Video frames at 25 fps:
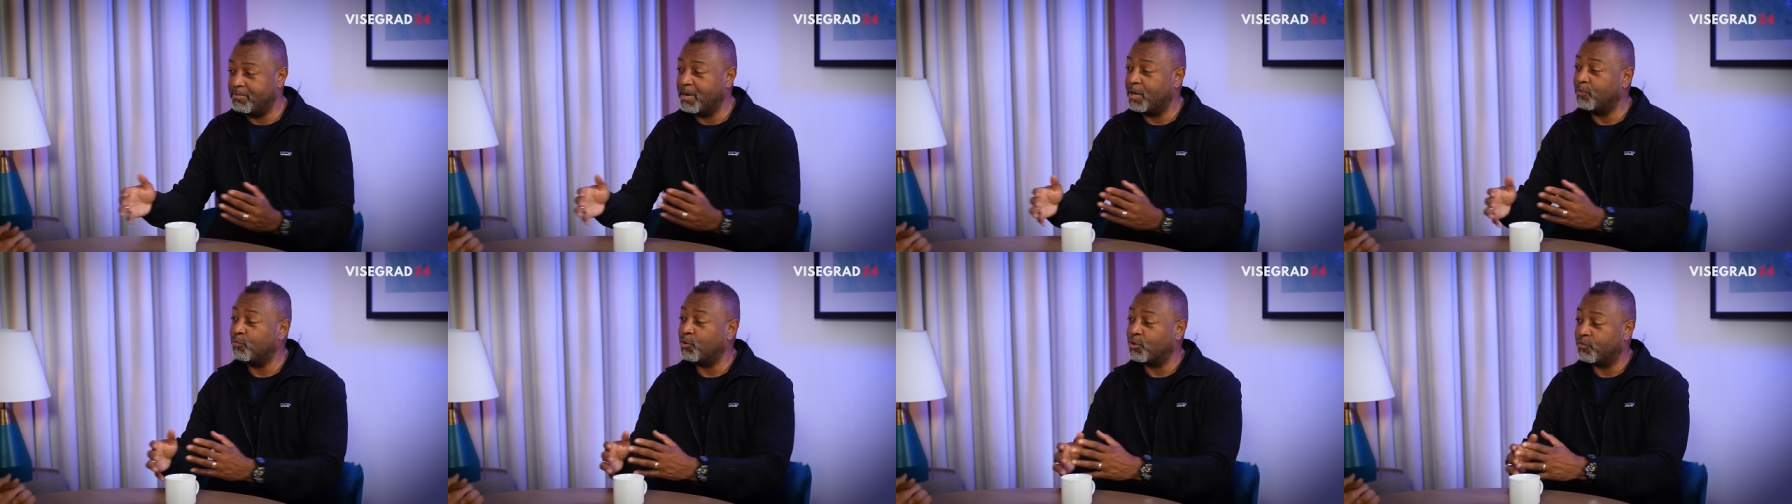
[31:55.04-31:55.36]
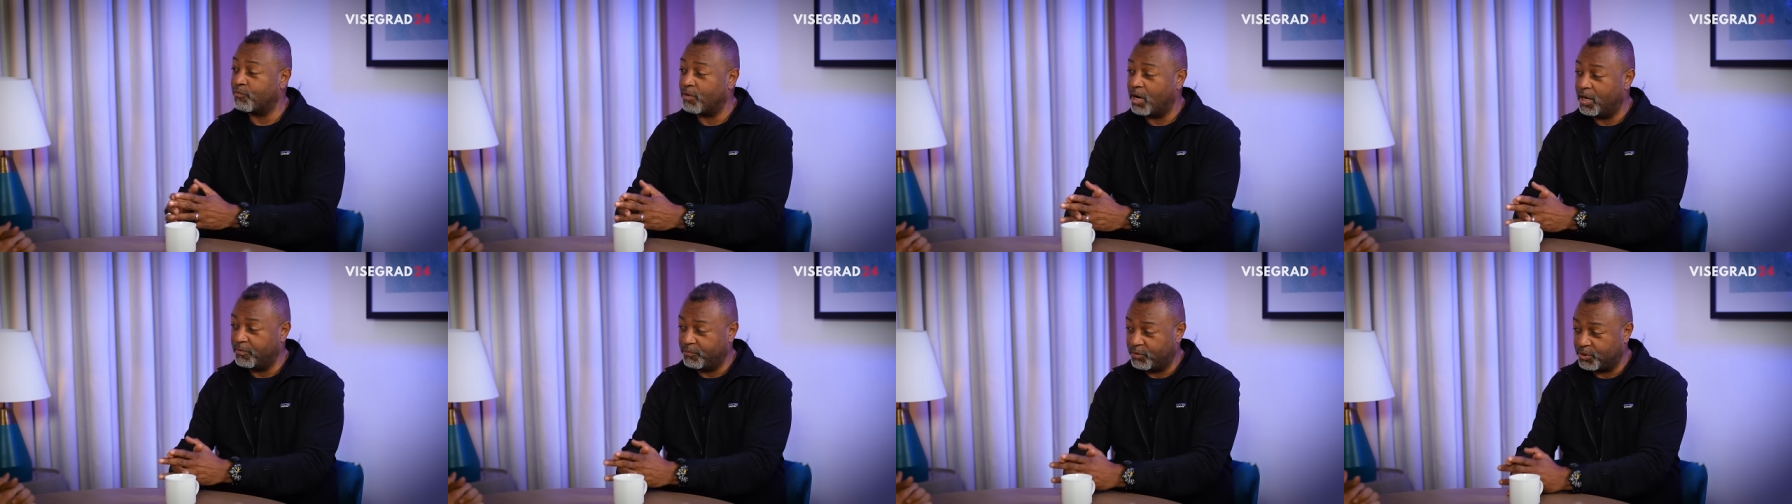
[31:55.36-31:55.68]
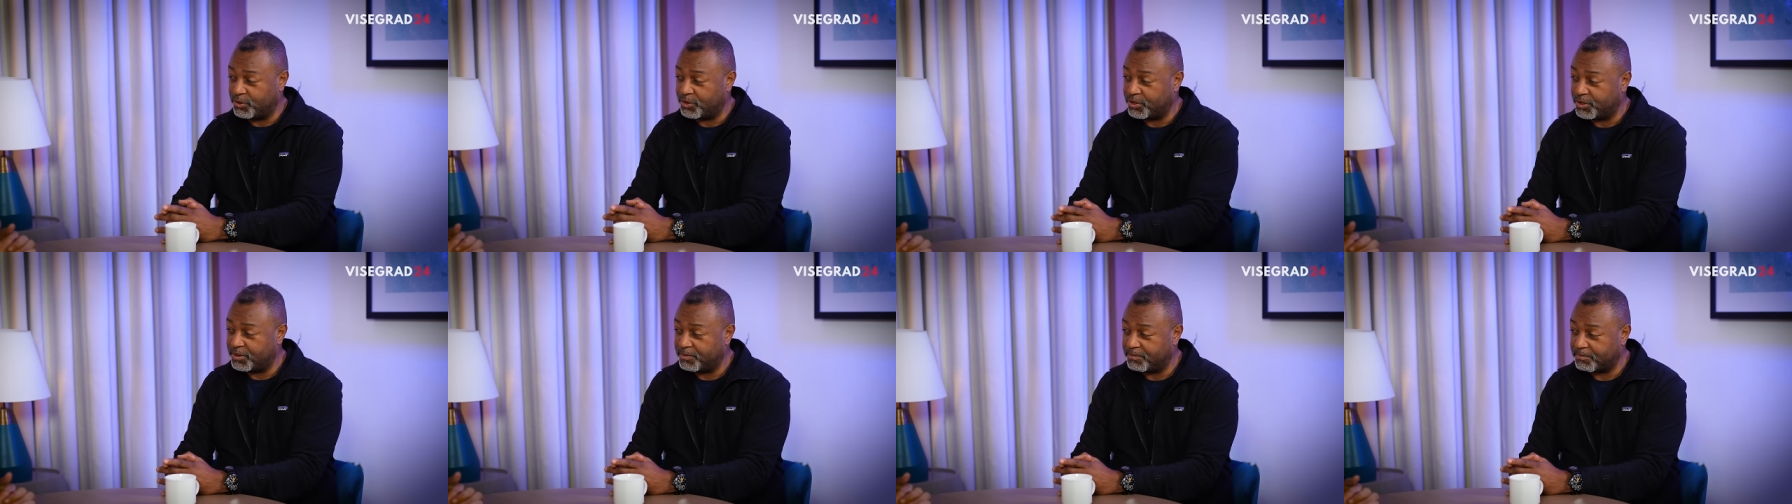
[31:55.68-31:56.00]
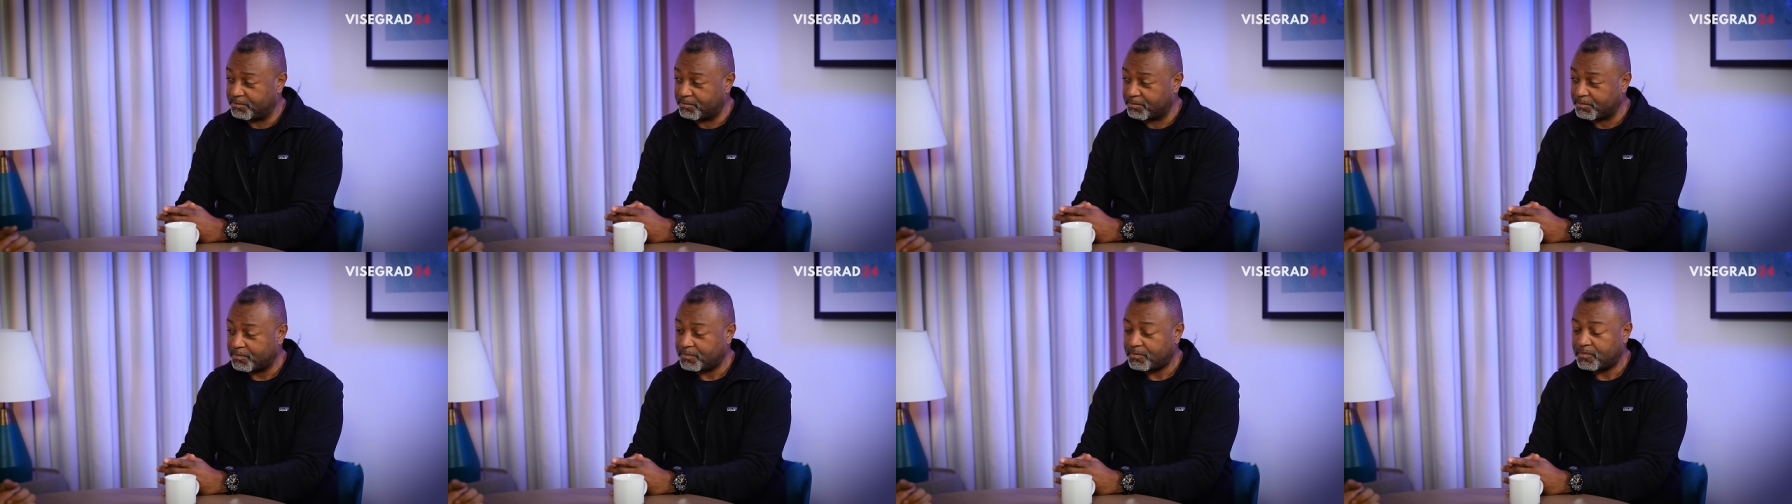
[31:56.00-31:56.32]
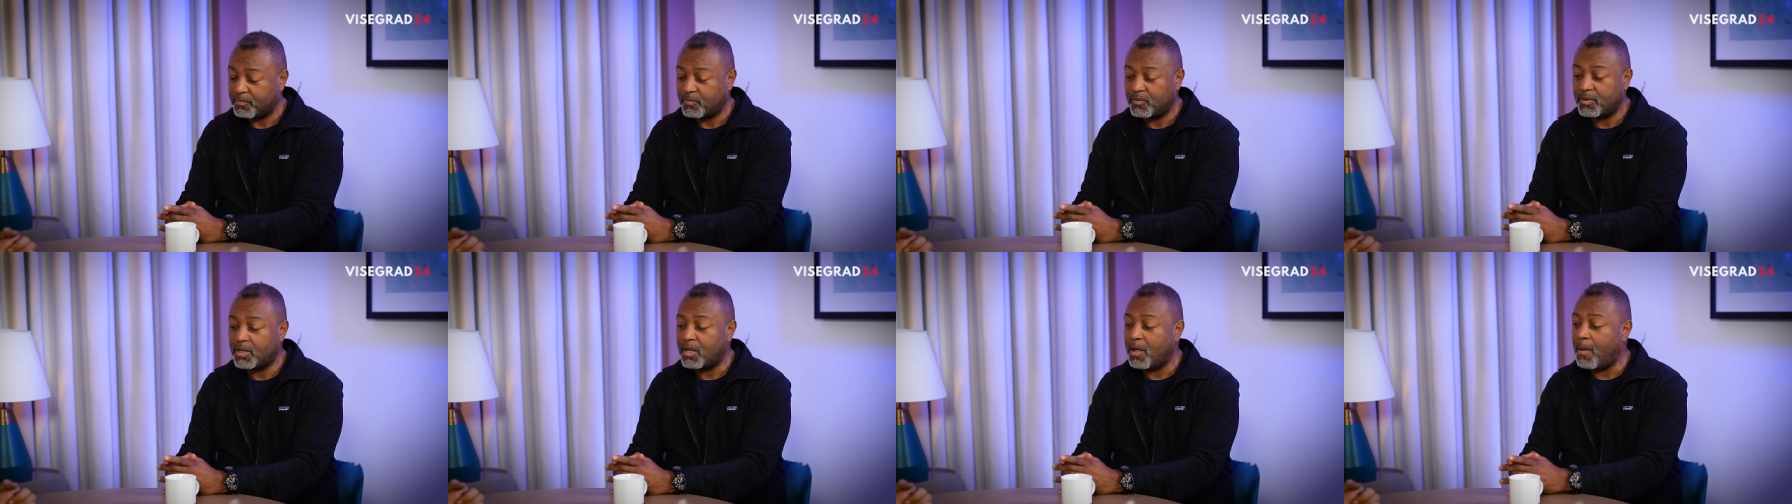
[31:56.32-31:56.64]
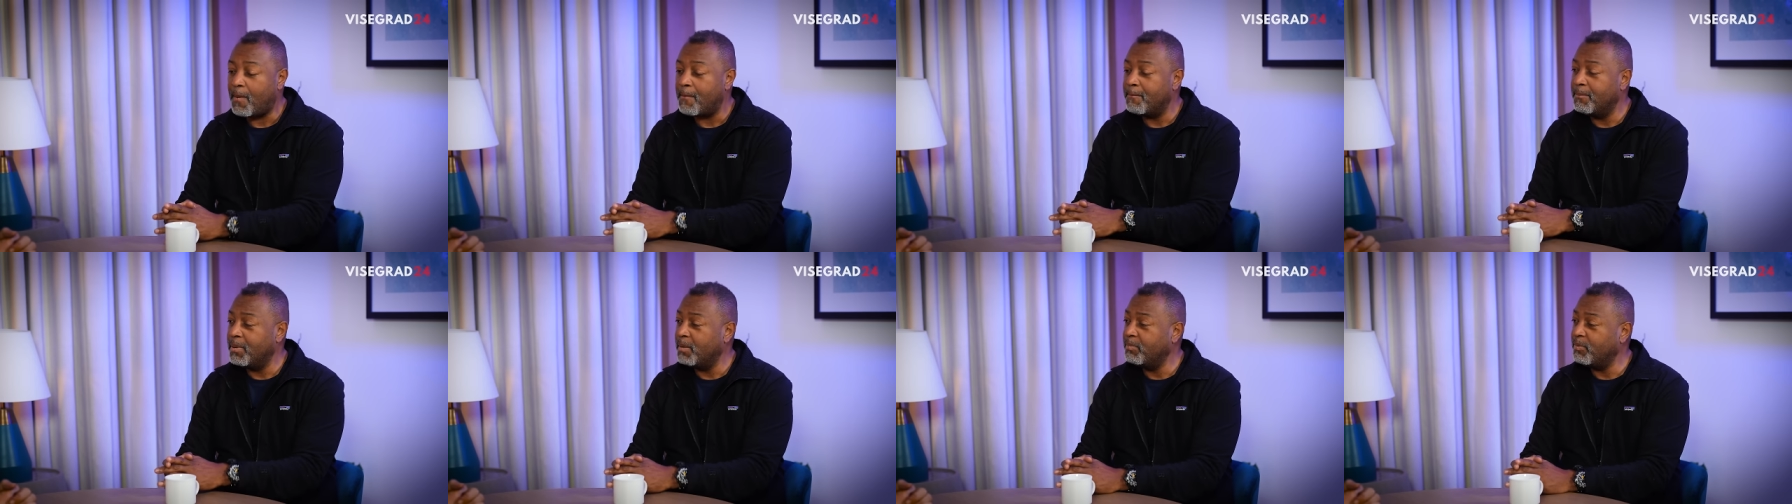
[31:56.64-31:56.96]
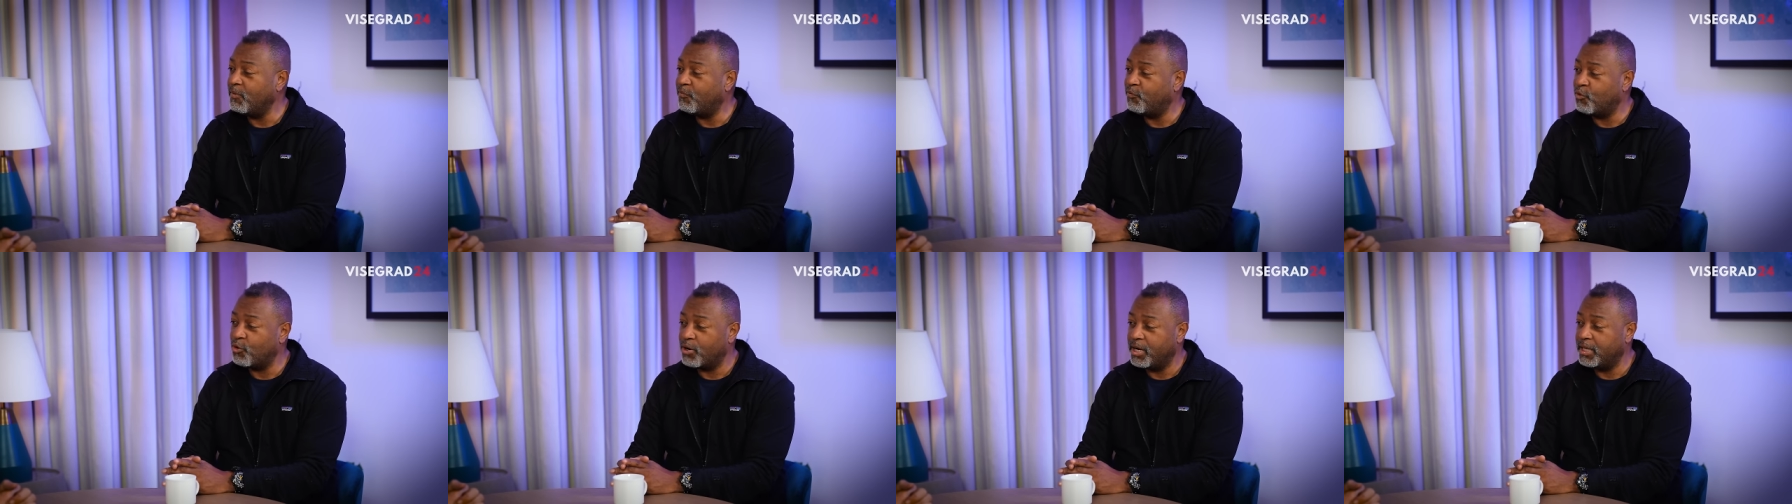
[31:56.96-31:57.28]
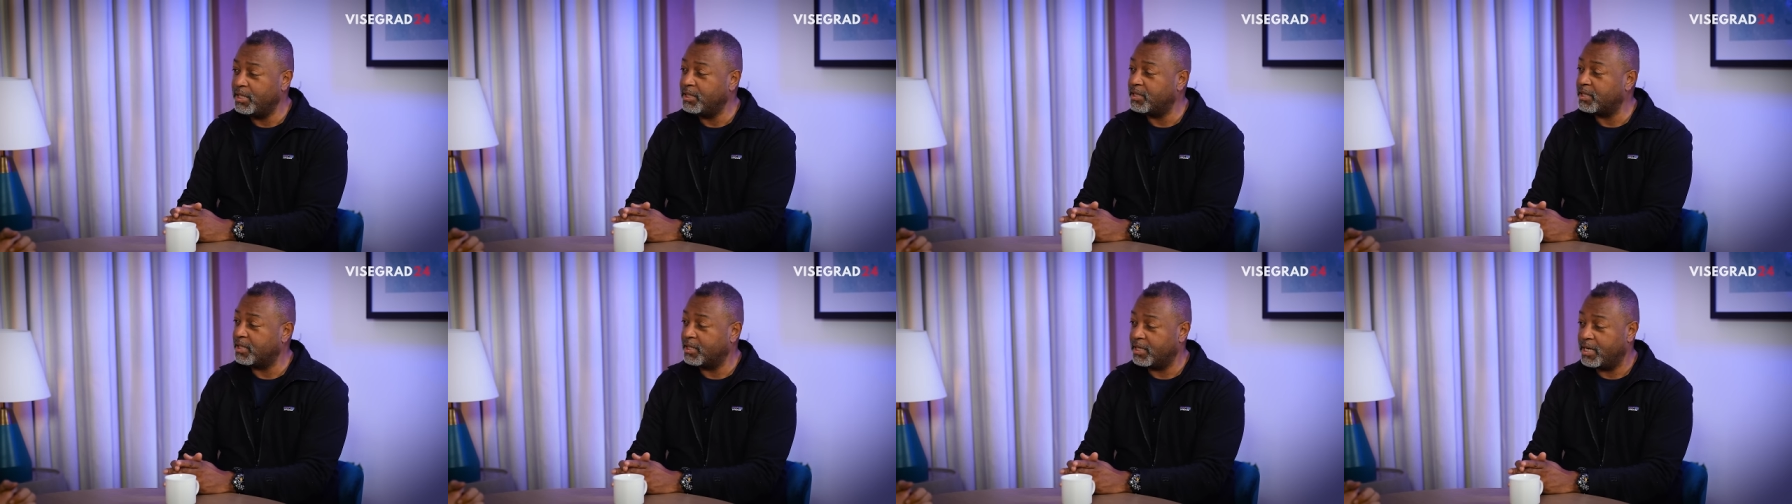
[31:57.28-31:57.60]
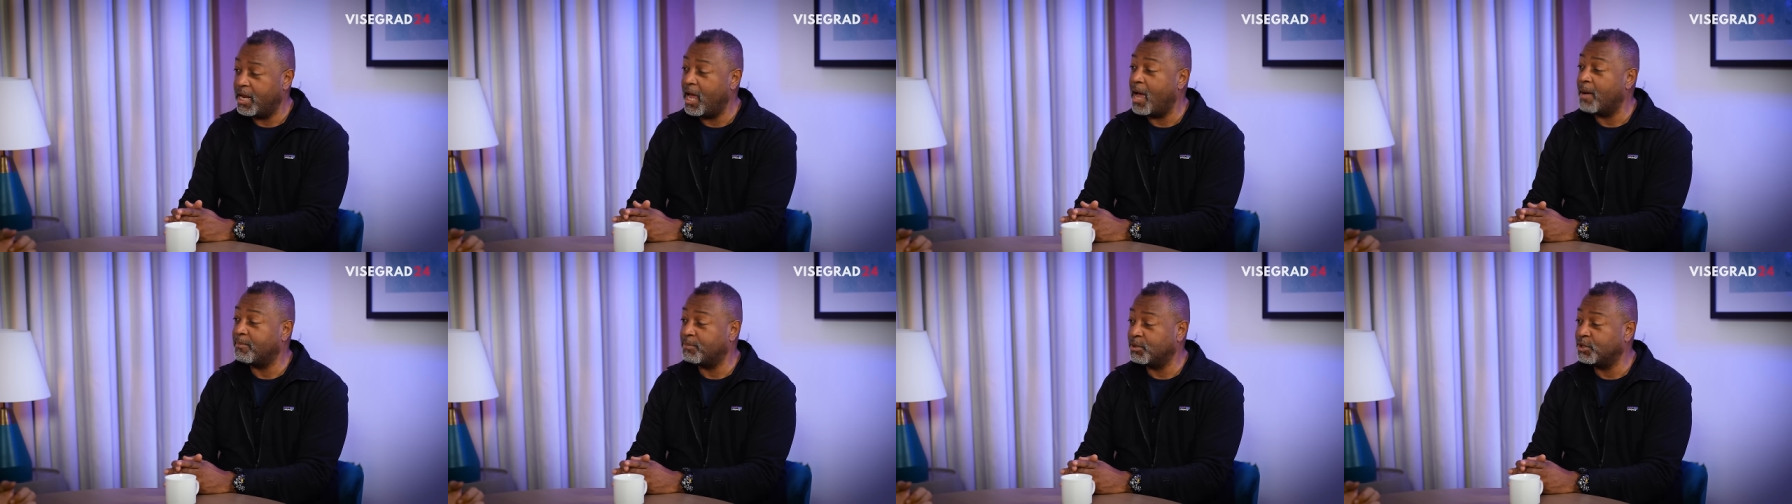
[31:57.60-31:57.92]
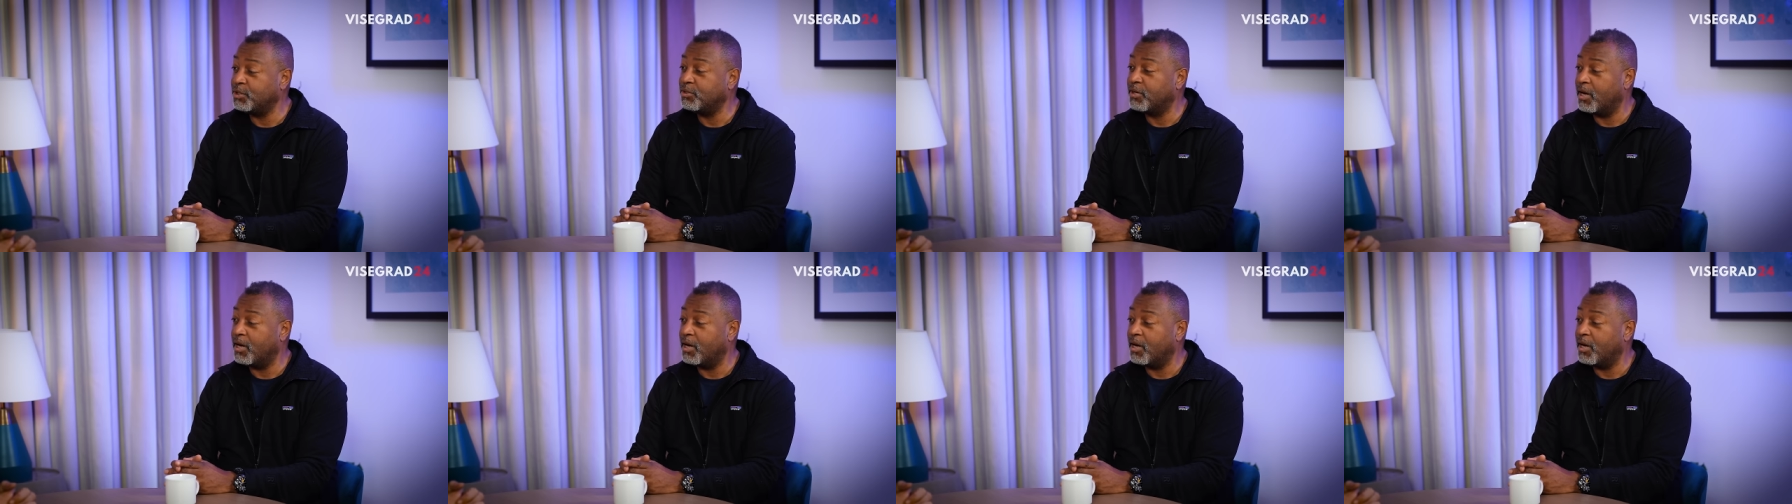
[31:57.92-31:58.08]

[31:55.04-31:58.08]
men with rifles. But before anything can happen,